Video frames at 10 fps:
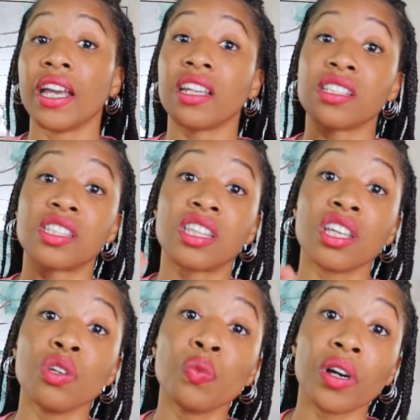It is
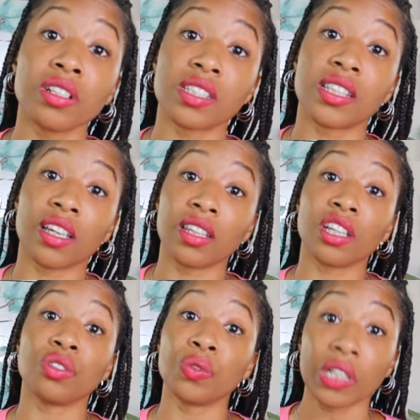the worst thing
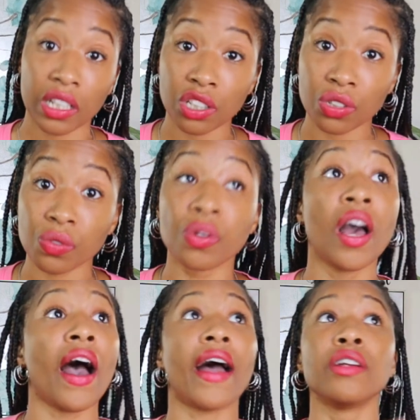that you can do.
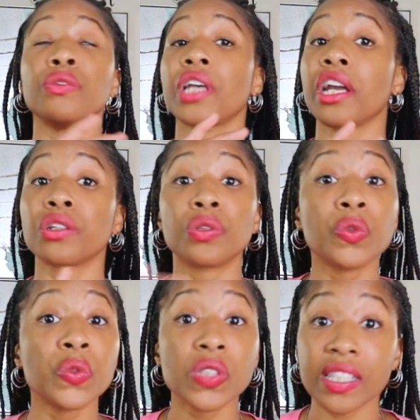I don't care
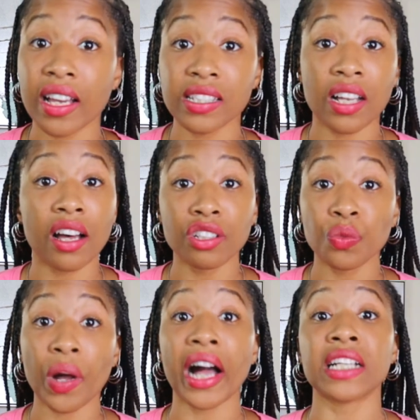who says
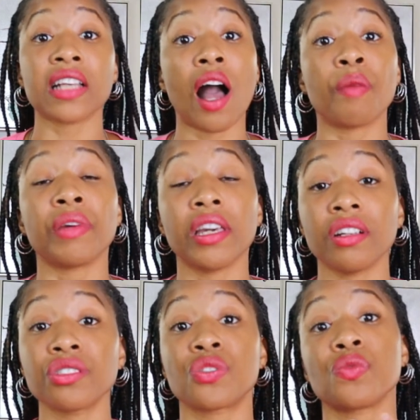otherwise. I'm
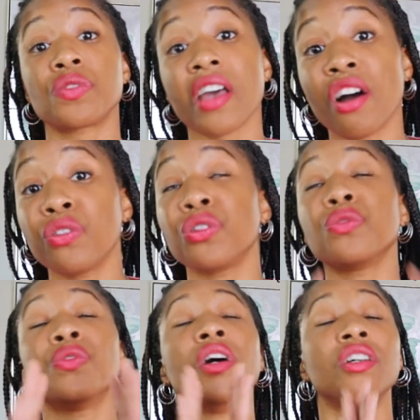here to tell you,